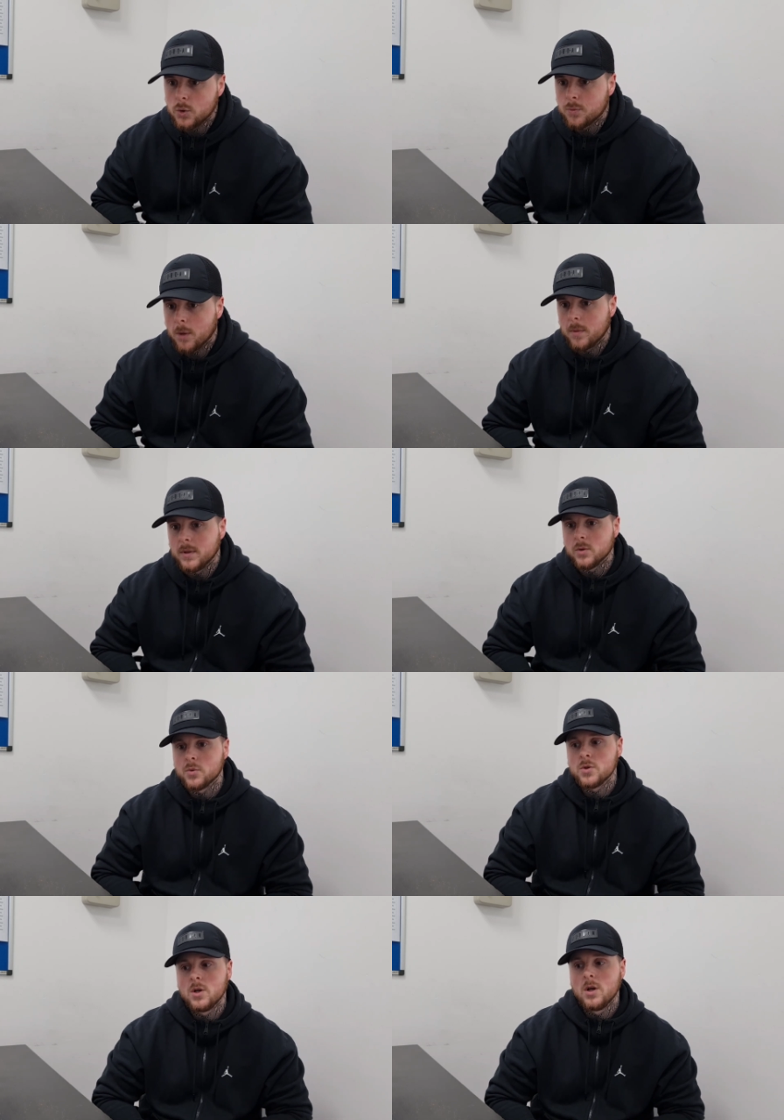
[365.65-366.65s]
Two proper
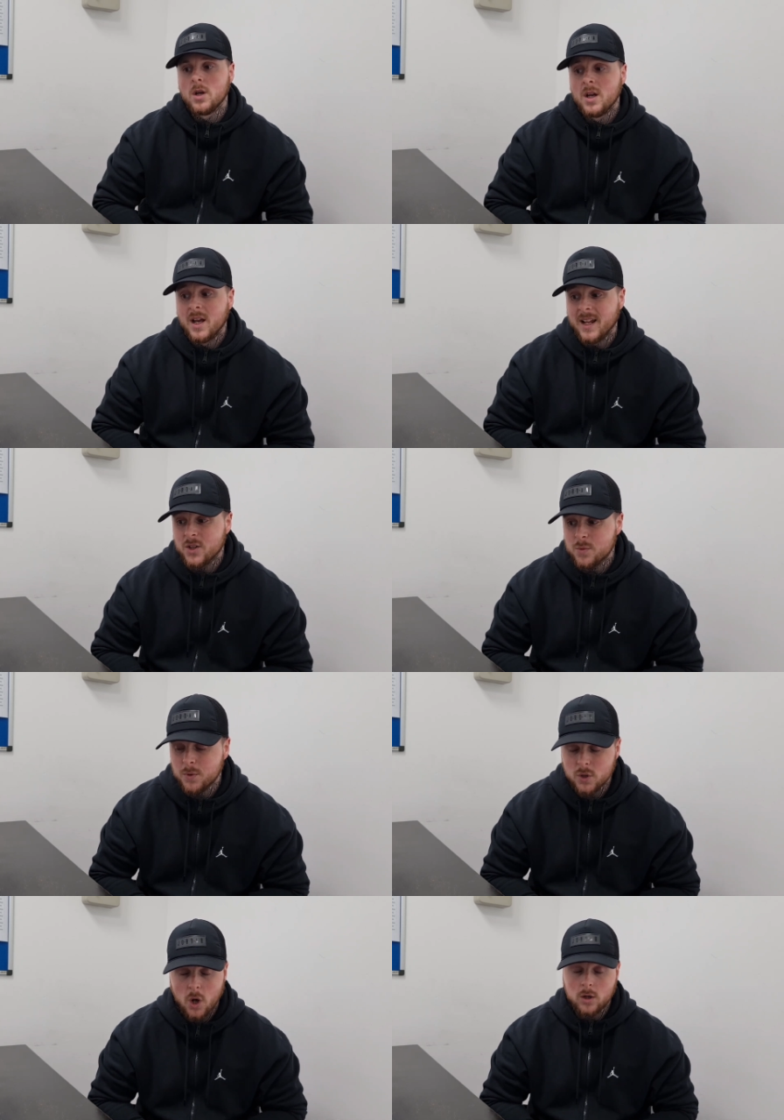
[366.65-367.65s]
meals. And it's
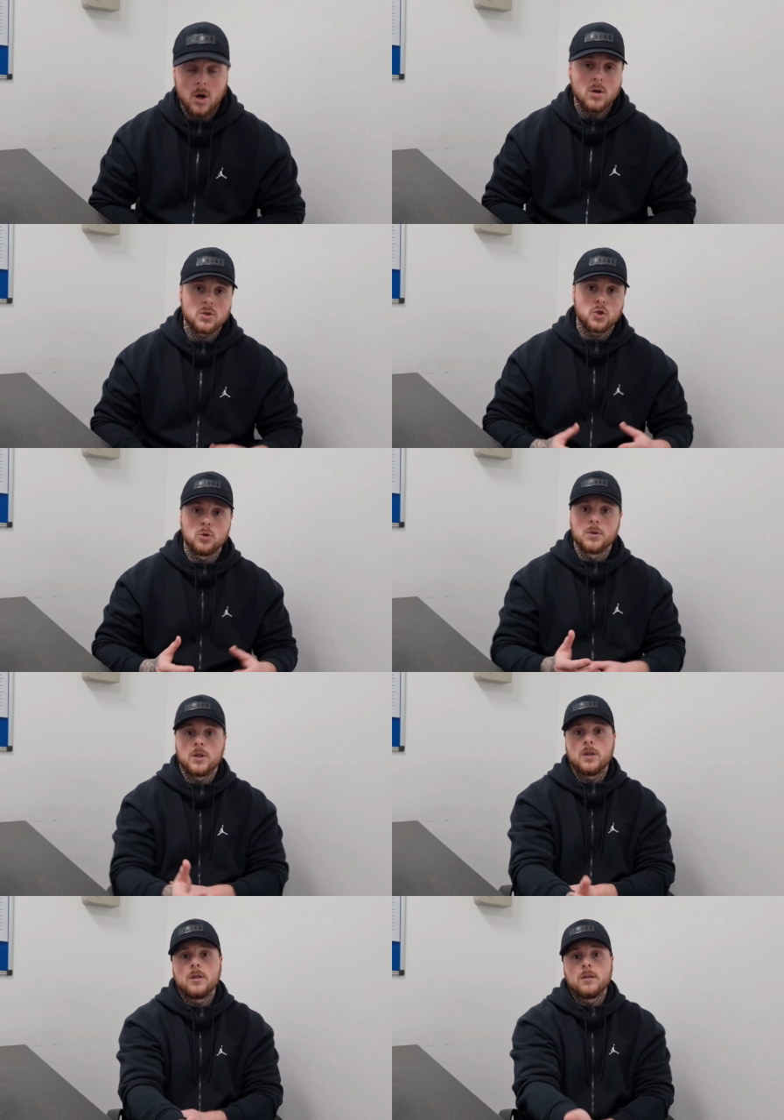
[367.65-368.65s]
just because I can't
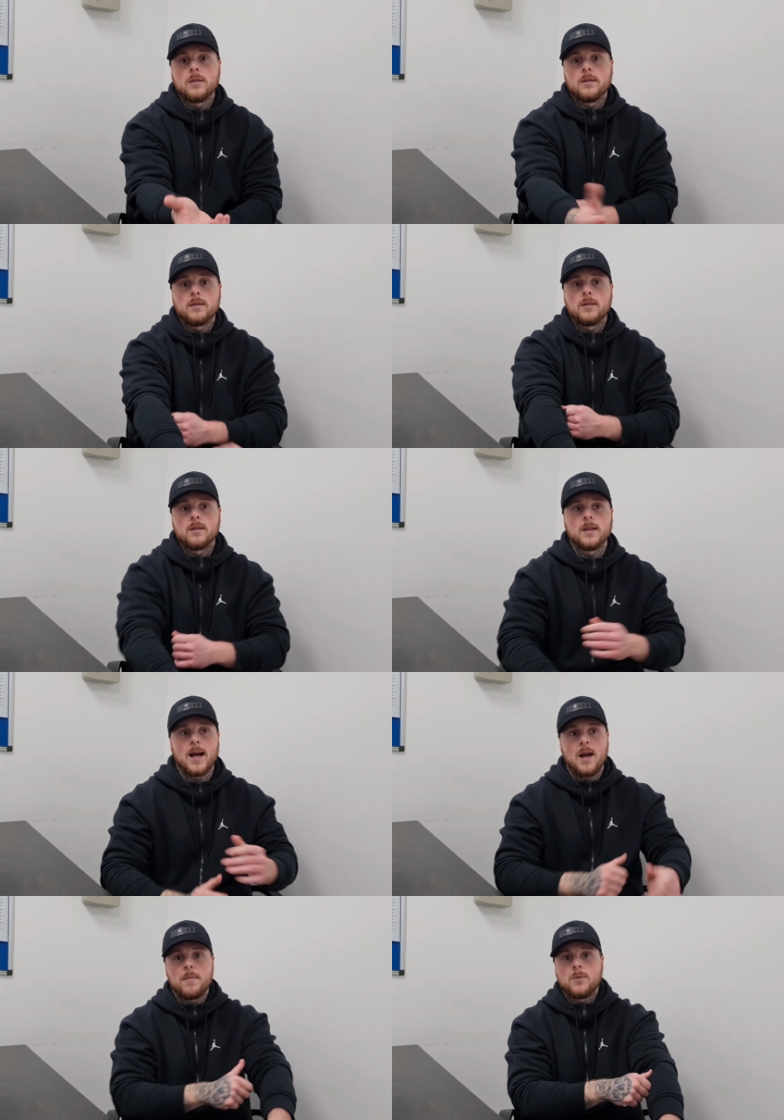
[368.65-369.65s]
stomach
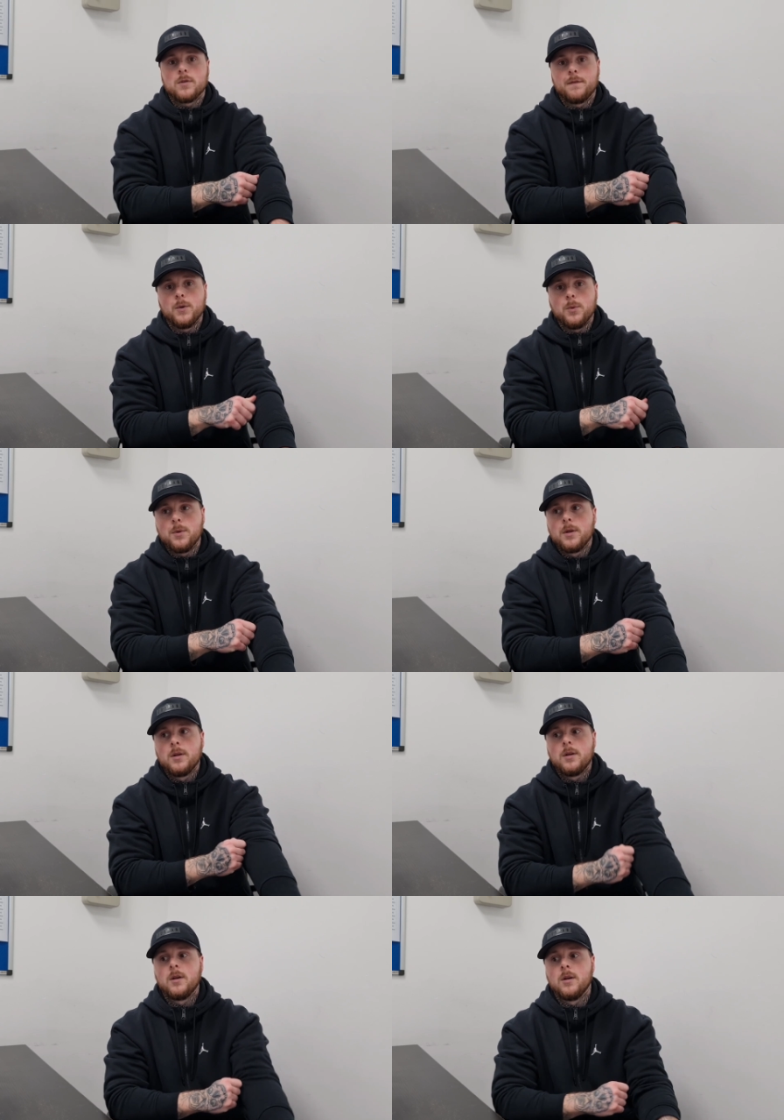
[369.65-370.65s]
that amount of food
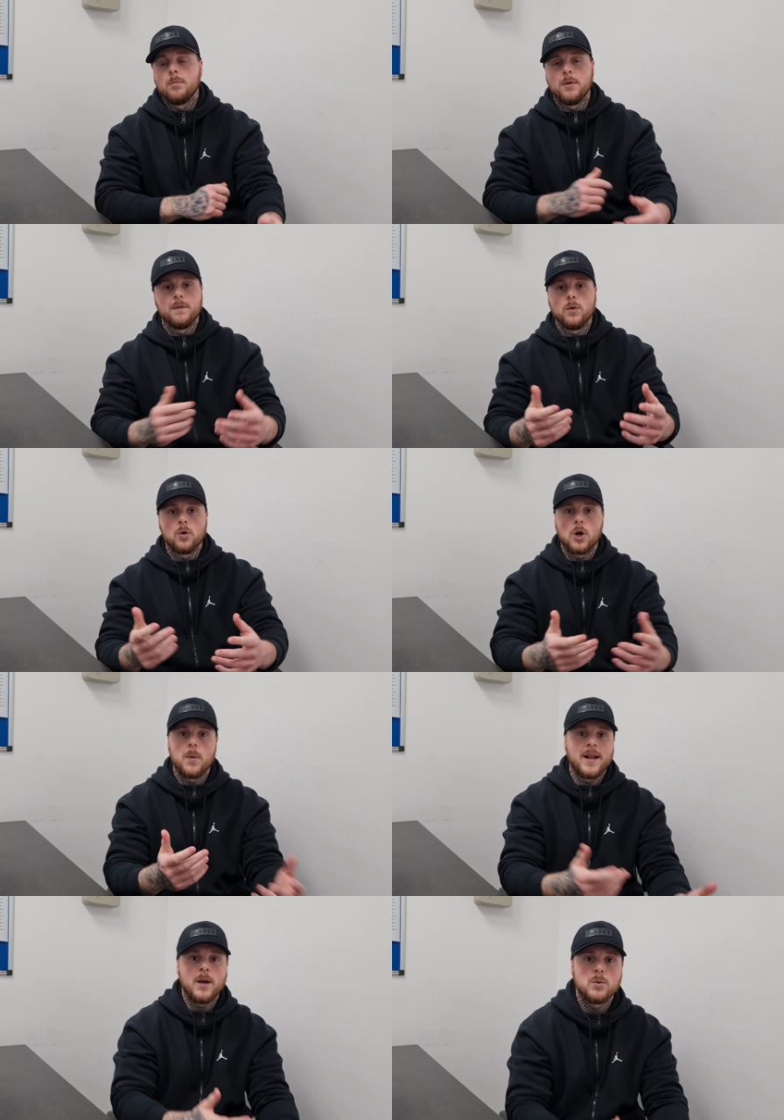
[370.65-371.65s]
before
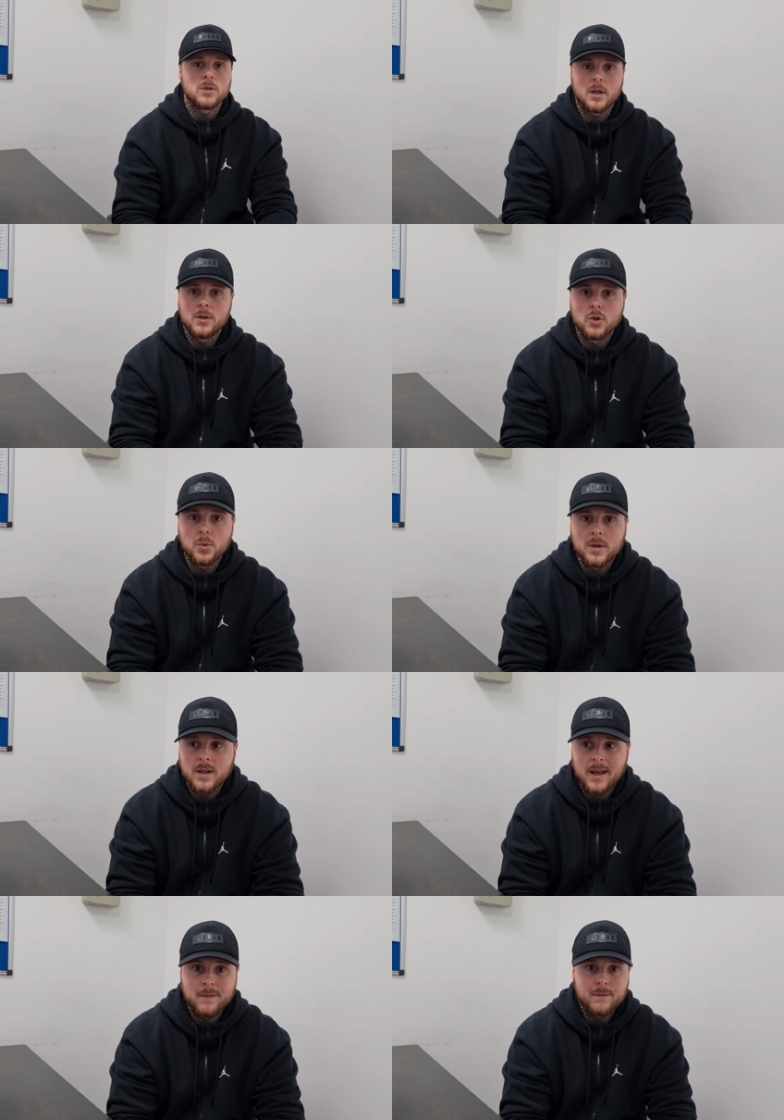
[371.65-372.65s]
going out and
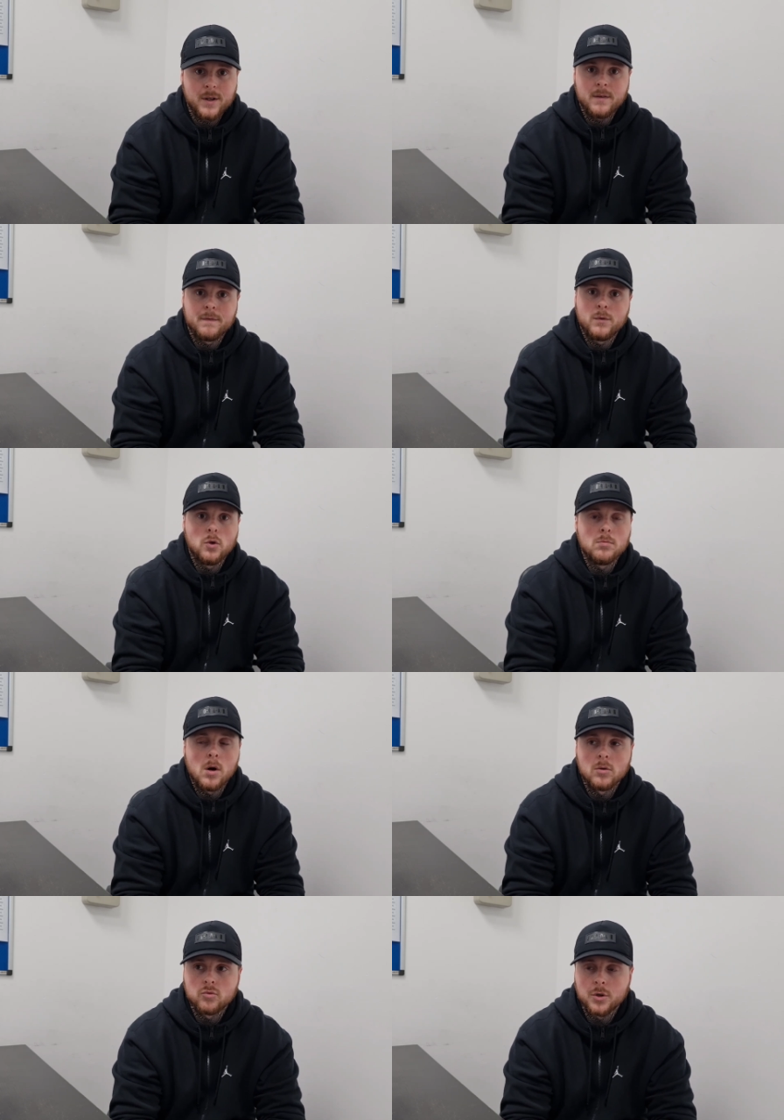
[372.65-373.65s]
doing a freaking four
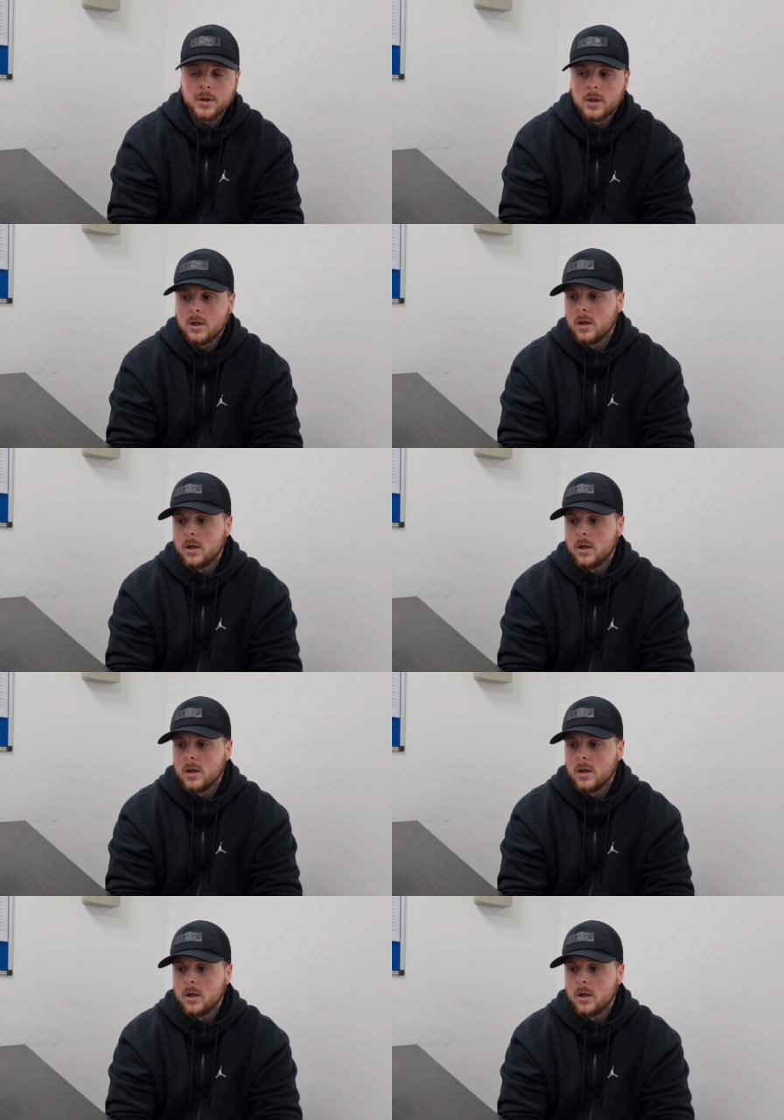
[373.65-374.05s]
mile run.